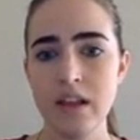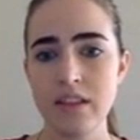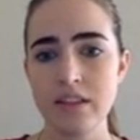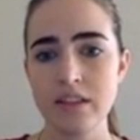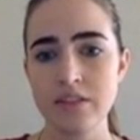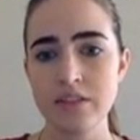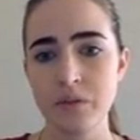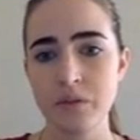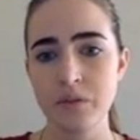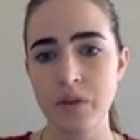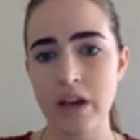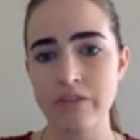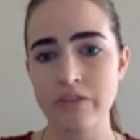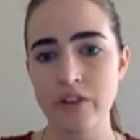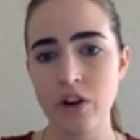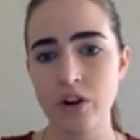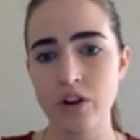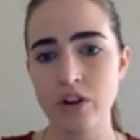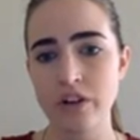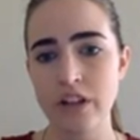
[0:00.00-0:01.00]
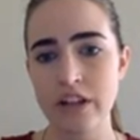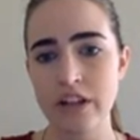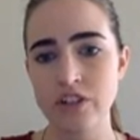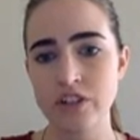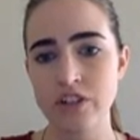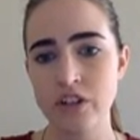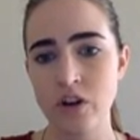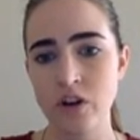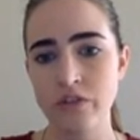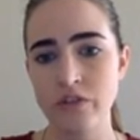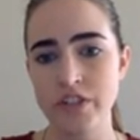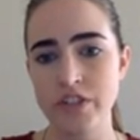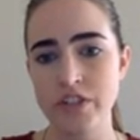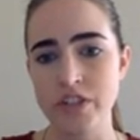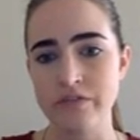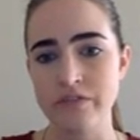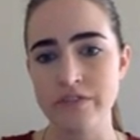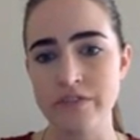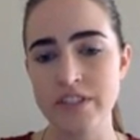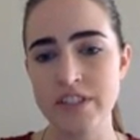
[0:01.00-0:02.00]
This one would have a correlation
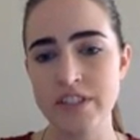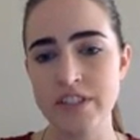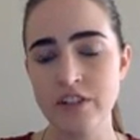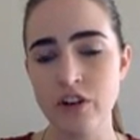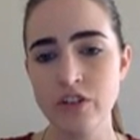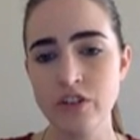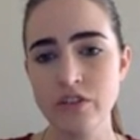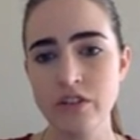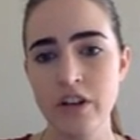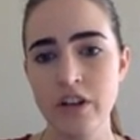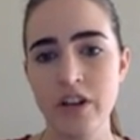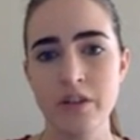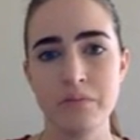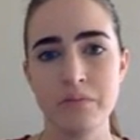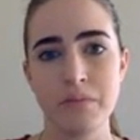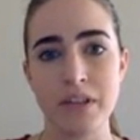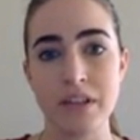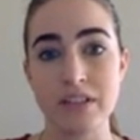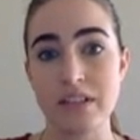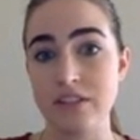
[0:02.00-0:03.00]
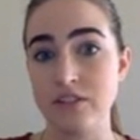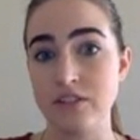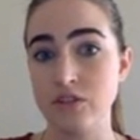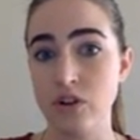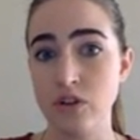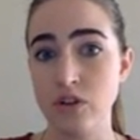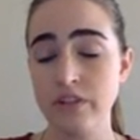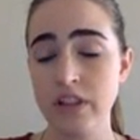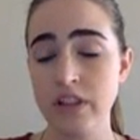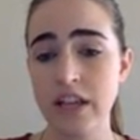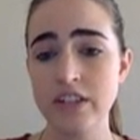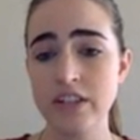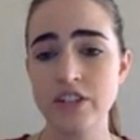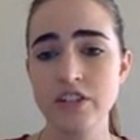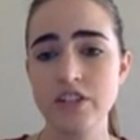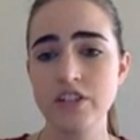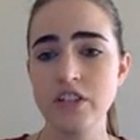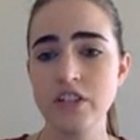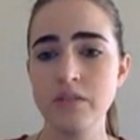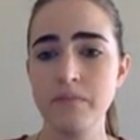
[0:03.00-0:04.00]
coefficient of 0 because there's no
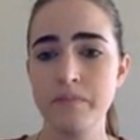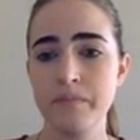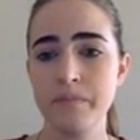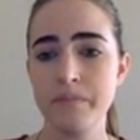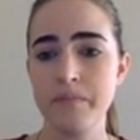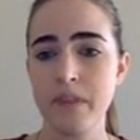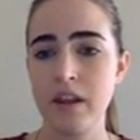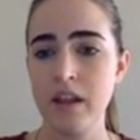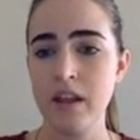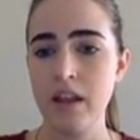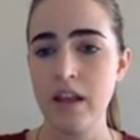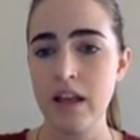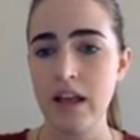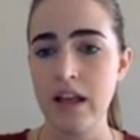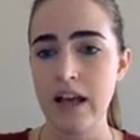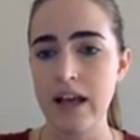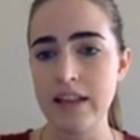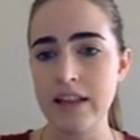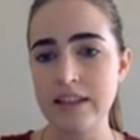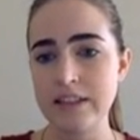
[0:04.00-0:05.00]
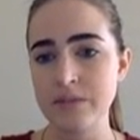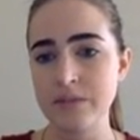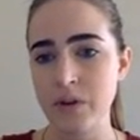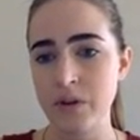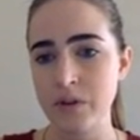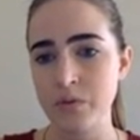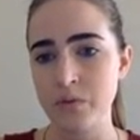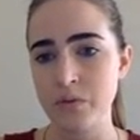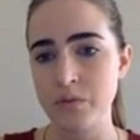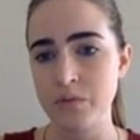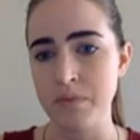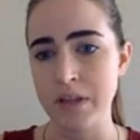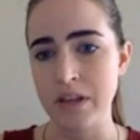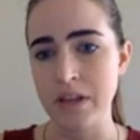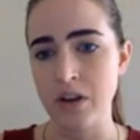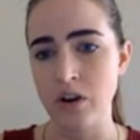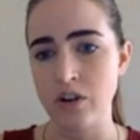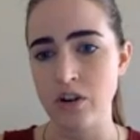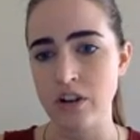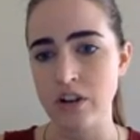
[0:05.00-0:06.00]
relationship. And this one would be
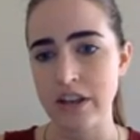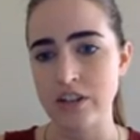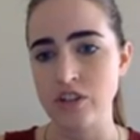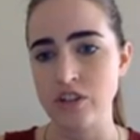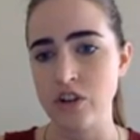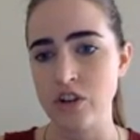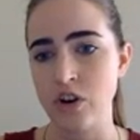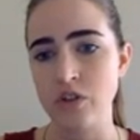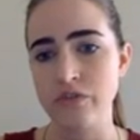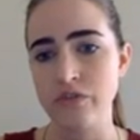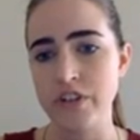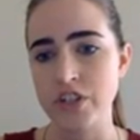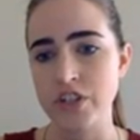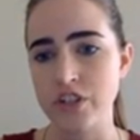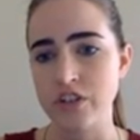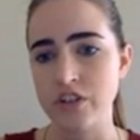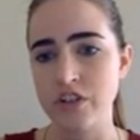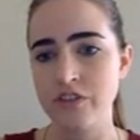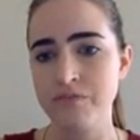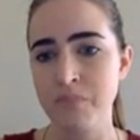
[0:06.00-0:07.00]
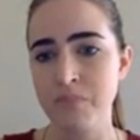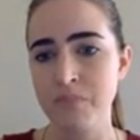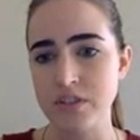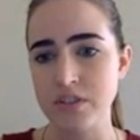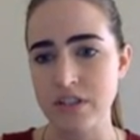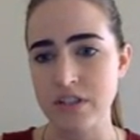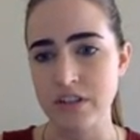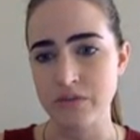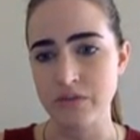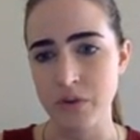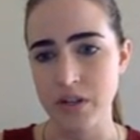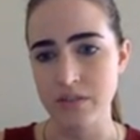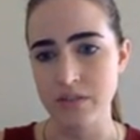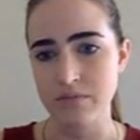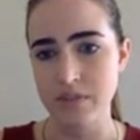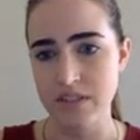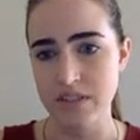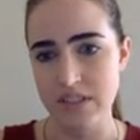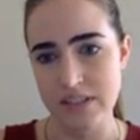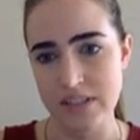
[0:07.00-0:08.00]
a correlation coefficient of +1
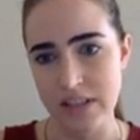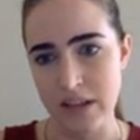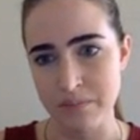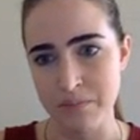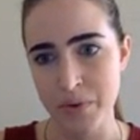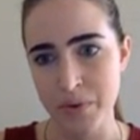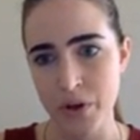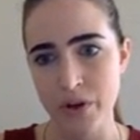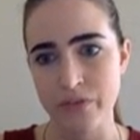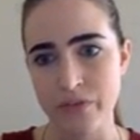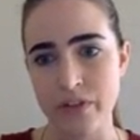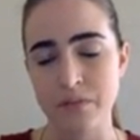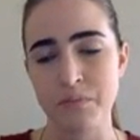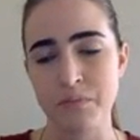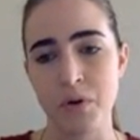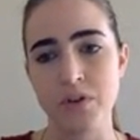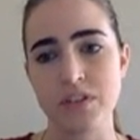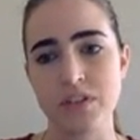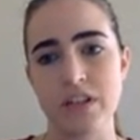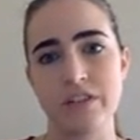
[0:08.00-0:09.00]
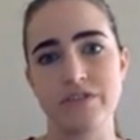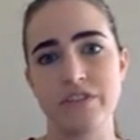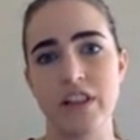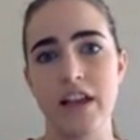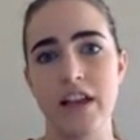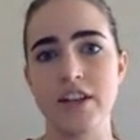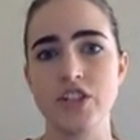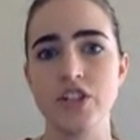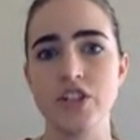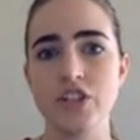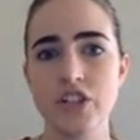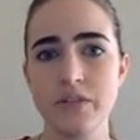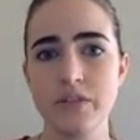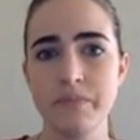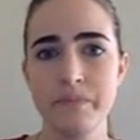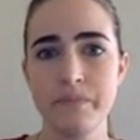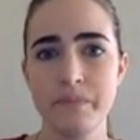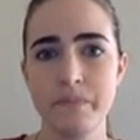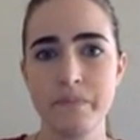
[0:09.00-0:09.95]
because it's that perfect positive relationship.